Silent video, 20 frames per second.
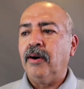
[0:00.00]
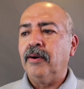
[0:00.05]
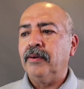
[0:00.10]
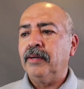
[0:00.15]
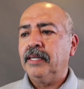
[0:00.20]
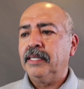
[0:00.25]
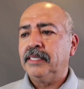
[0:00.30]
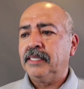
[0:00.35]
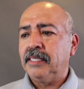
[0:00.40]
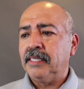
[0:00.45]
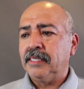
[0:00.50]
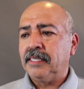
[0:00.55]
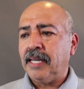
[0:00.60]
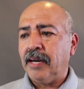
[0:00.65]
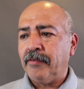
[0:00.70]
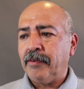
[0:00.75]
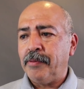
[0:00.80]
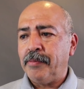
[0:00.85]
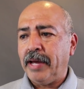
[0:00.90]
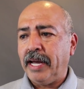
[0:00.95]
it says,
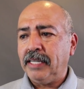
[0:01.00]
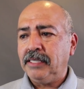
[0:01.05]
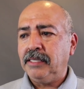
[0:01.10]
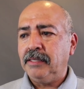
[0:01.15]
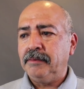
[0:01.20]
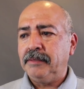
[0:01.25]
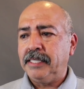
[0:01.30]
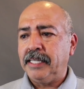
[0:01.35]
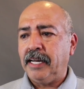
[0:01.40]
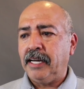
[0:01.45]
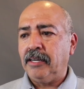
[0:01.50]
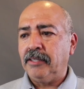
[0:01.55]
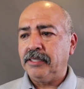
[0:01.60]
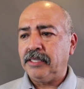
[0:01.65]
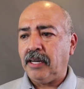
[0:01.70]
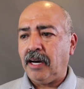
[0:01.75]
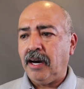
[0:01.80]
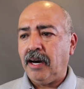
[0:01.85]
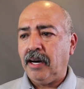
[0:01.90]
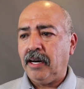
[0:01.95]
can we make some sales
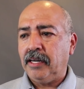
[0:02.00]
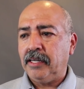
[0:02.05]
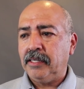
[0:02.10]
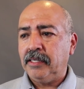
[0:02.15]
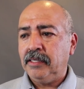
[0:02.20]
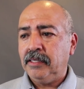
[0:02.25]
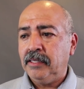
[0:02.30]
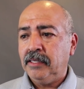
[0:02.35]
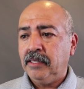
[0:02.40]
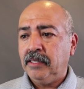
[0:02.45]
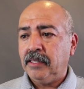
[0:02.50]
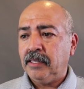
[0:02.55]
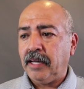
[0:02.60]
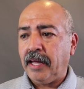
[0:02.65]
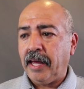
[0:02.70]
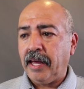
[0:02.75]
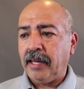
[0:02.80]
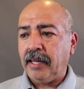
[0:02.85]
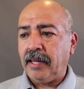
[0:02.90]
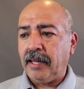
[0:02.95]
on
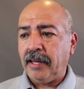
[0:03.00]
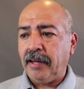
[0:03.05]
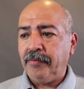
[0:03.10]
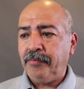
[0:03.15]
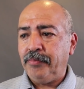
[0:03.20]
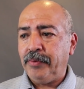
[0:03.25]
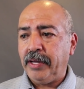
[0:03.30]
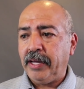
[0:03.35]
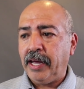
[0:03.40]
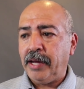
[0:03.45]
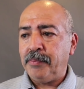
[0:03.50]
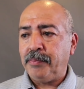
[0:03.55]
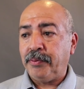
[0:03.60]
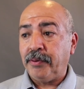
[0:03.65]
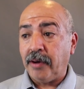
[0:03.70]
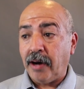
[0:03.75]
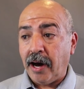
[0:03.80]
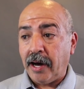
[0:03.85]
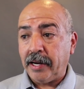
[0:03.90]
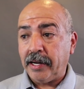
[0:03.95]
a FBA
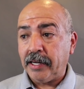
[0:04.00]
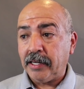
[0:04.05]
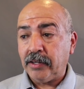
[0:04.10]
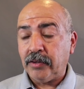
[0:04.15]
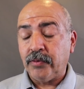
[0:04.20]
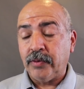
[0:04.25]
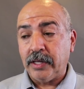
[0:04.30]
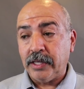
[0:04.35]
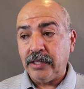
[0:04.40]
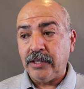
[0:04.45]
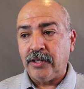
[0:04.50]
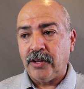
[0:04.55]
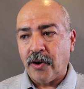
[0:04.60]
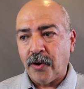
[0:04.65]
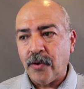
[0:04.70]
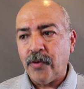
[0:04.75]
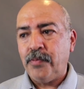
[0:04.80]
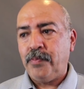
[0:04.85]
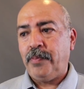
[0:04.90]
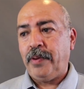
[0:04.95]
product with
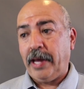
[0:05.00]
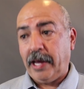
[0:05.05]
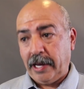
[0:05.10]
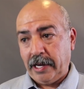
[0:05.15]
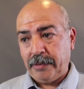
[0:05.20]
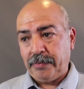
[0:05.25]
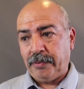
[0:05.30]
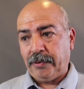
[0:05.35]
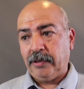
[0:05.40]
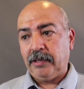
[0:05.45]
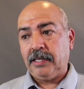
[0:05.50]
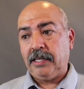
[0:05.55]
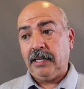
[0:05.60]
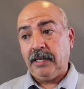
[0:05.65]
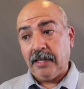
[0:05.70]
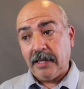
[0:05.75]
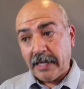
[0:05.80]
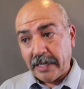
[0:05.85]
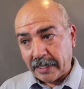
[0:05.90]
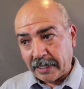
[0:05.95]
no pay per
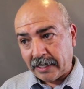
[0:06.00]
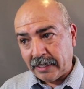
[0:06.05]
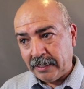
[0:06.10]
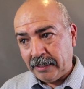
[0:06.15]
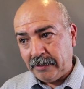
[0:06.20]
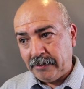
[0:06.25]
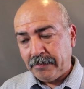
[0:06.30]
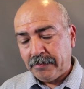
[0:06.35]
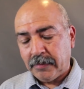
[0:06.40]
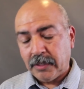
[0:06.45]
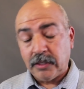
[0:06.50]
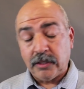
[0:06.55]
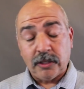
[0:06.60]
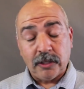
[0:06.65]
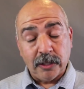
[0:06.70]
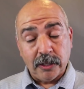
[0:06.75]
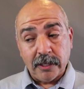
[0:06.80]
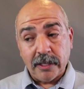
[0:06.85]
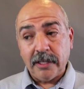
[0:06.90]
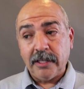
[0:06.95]
click?
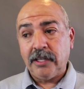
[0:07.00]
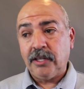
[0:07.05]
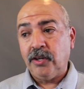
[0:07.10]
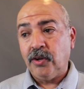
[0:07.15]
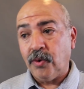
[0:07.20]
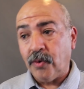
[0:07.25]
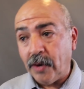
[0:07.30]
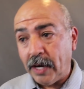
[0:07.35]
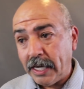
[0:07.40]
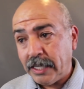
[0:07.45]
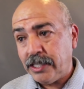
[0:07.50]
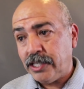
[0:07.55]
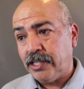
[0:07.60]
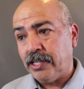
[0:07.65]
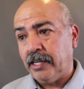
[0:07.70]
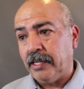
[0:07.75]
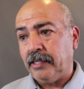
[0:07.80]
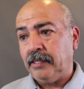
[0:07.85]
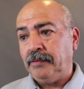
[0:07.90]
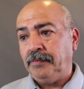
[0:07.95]
Good
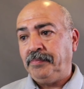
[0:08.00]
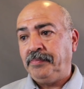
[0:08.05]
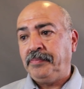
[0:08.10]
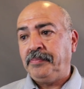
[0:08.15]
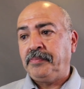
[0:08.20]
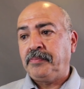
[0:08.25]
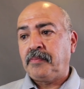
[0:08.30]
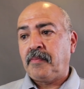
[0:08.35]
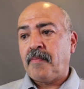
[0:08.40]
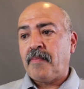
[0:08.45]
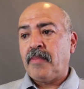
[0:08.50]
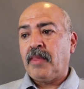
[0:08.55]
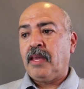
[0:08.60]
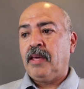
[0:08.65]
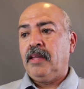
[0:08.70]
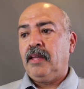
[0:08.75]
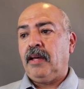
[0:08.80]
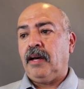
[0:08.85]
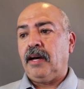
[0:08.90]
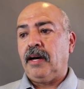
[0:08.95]
question.
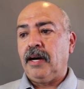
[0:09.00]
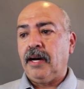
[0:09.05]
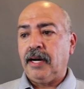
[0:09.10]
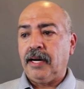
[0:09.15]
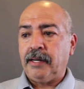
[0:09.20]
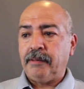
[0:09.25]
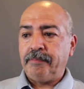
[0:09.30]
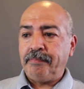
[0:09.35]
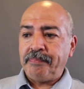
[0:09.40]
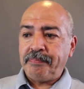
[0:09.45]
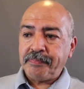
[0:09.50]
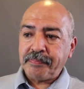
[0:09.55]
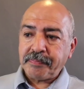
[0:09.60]
Um,